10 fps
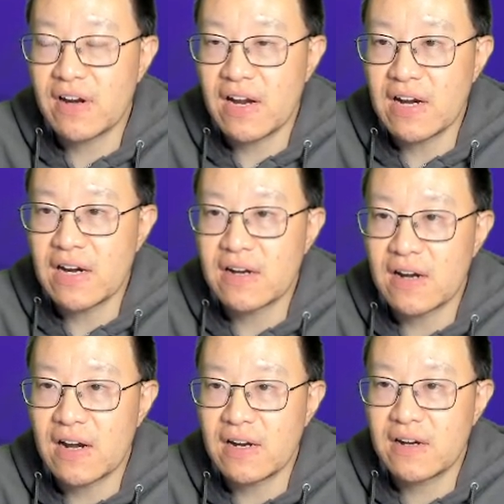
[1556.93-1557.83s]
8,
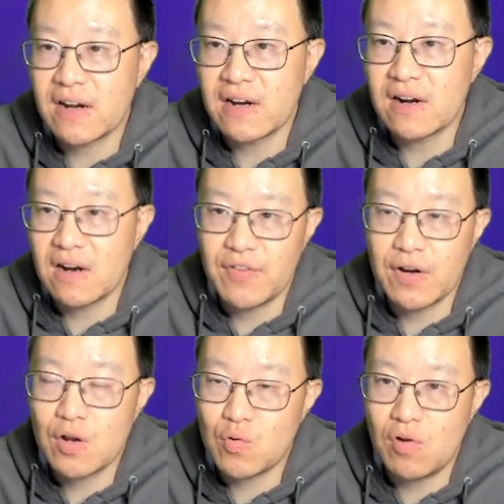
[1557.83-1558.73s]
9, 10, 11,
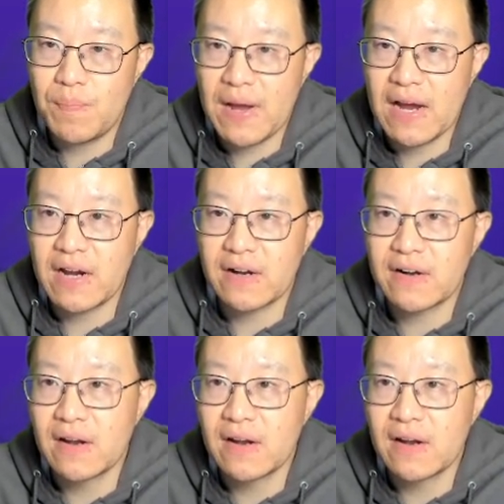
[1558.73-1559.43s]
12 packets.